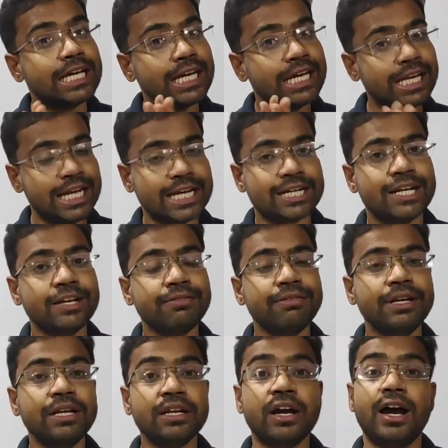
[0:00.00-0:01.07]
electric
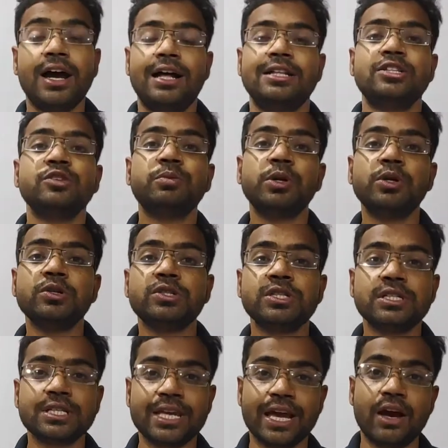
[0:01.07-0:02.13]
field also
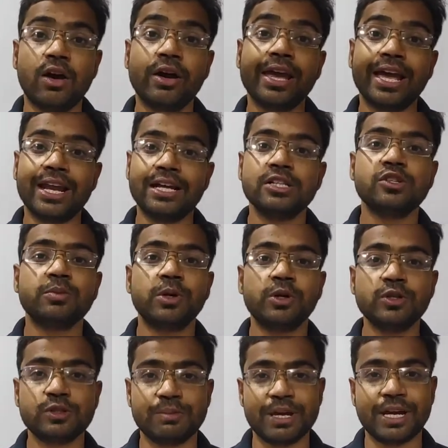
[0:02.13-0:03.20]
produces can also
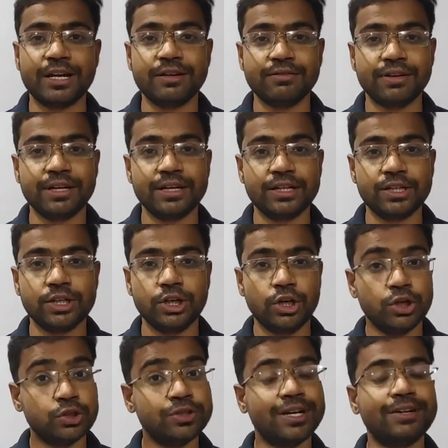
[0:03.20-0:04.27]
produce magnetic field?
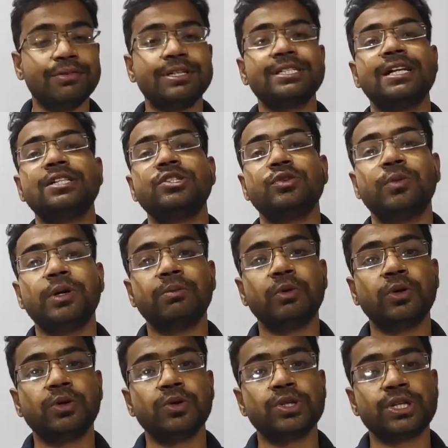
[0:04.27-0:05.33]
That was also one
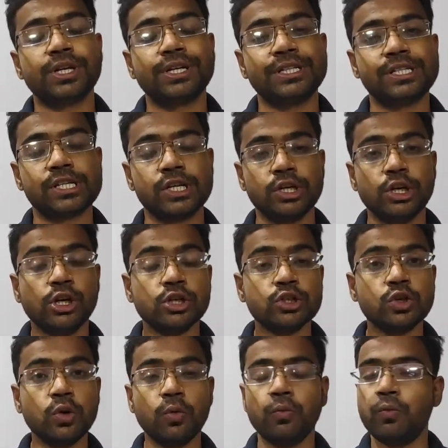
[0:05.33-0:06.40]
more question.
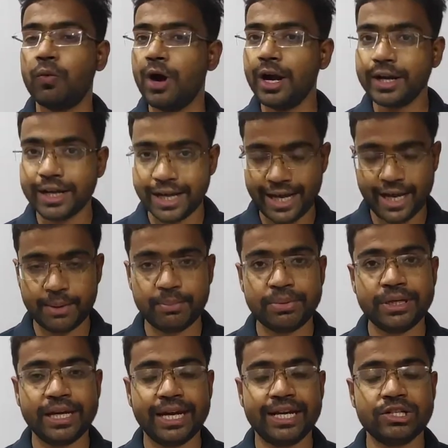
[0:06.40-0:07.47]
So what
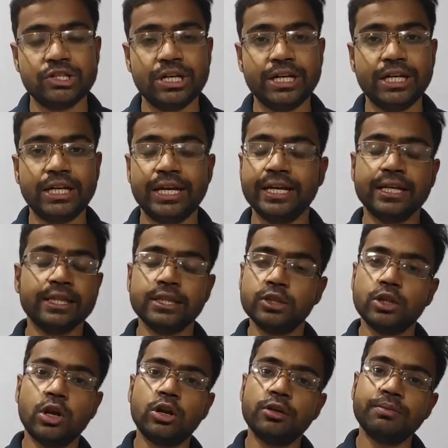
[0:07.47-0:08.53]
happened actually, a
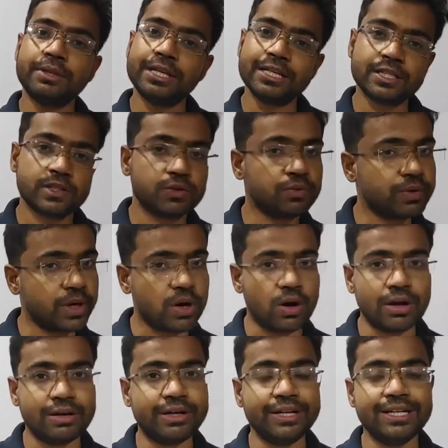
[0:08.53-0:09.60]
lot of things were
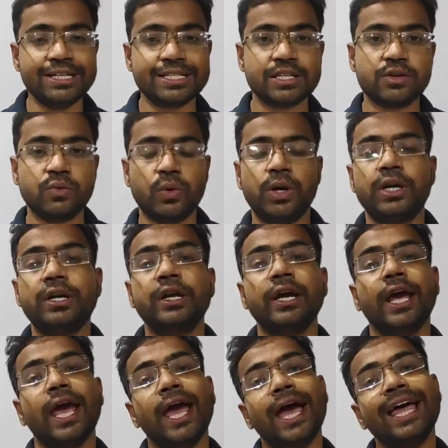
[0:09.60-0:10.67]
already discovered,
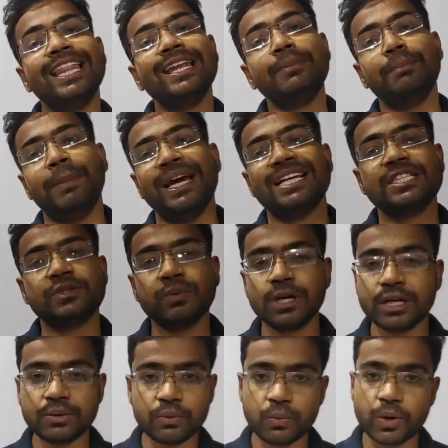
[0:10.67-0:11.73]
and then
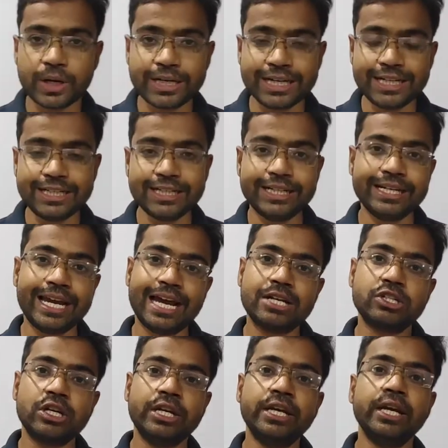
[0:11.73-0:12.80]
Maxwell, what he did
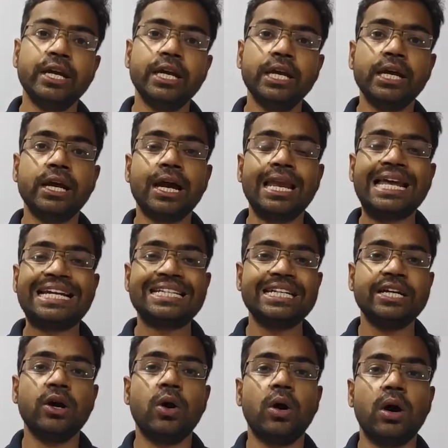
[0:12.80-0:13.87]
actually, he
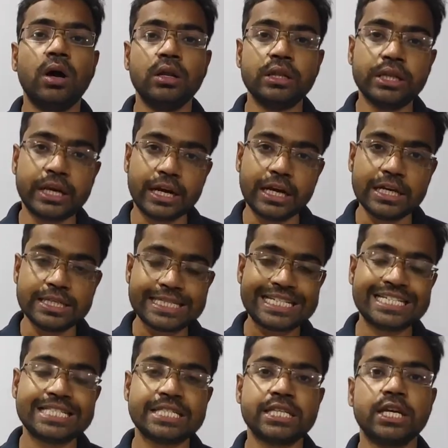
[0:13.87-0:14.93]
collected all the
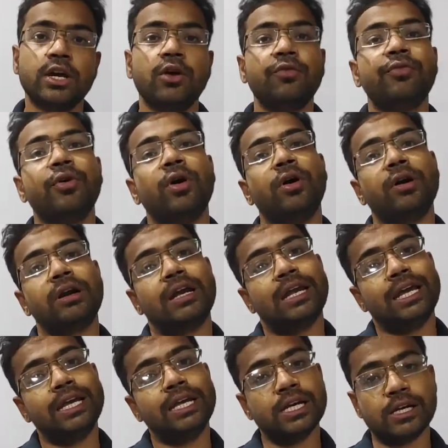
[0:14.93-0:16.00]
relations for
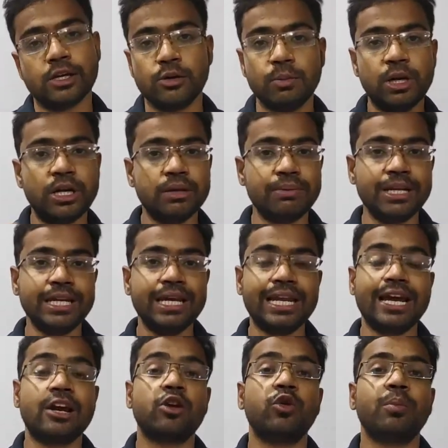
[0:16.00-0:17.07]
cumulatively
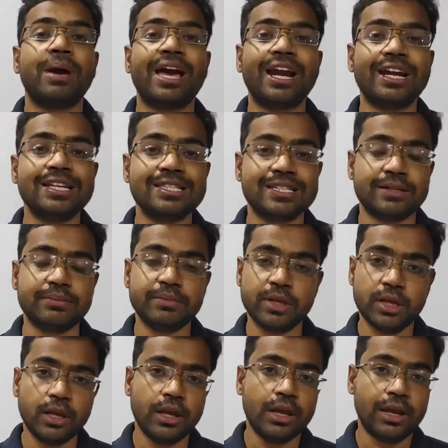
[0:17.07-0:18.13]
electromagnetism,
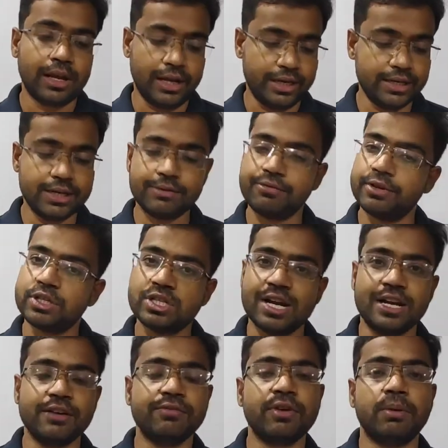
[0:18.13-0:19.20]

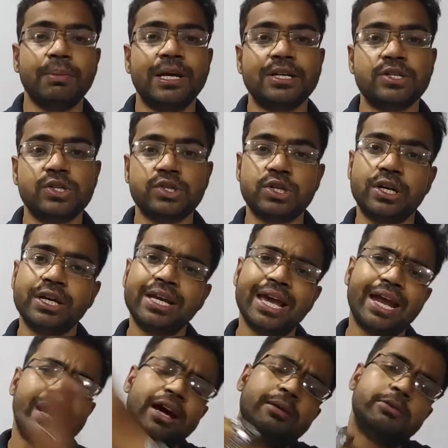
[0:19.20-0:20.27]
starting from electrostatic
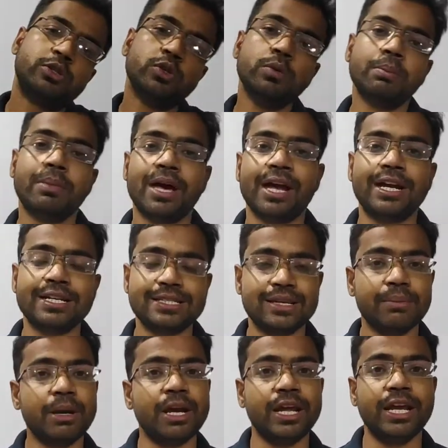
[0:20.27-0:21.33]
and up to
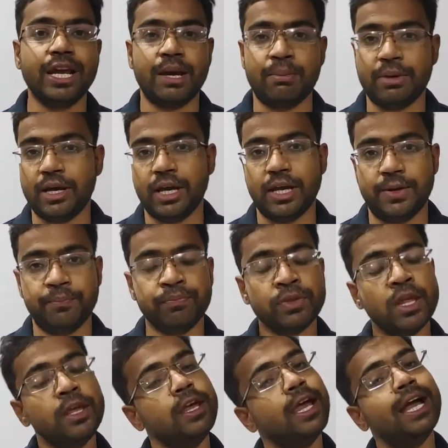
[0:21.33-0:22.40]
magnetism and EMI.
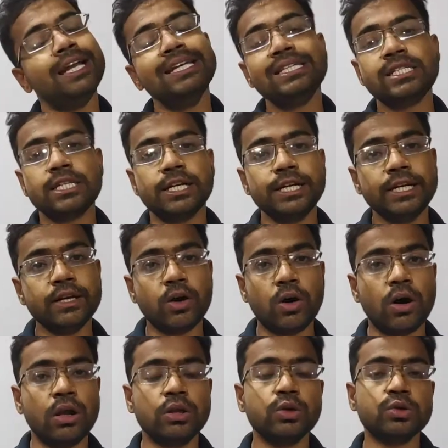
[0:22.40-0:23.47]
When he studied
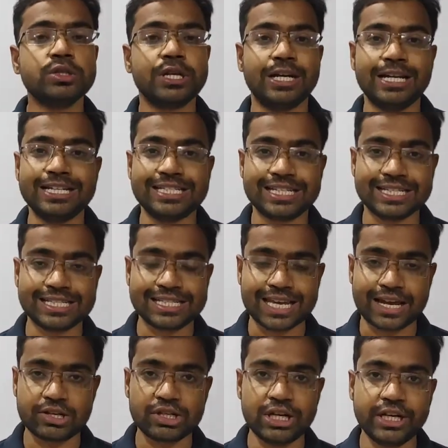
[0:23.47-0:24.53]
all those relations
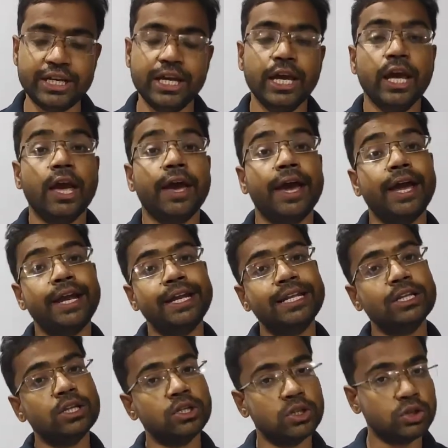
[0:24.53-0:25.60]
actually,
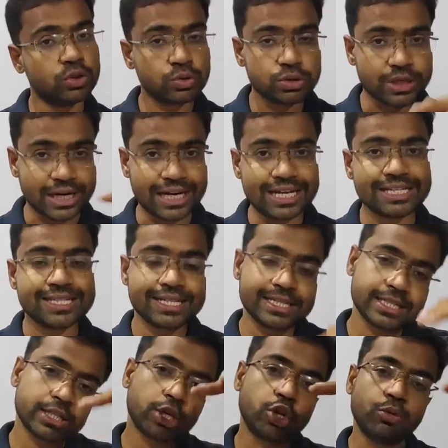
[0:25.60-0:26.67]
and those
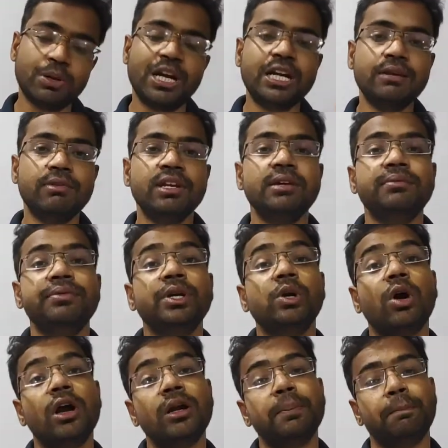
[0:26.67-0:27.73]
relations cumulatively we
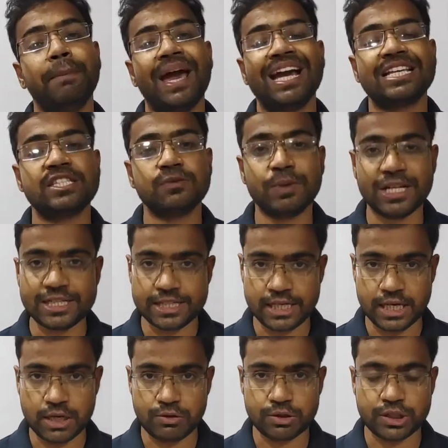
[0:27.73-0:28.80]
called Maxwell's
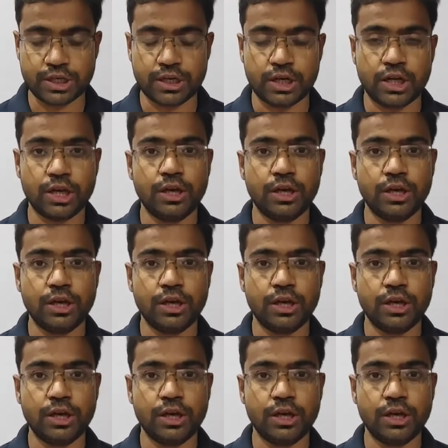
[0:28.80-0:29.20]
equation.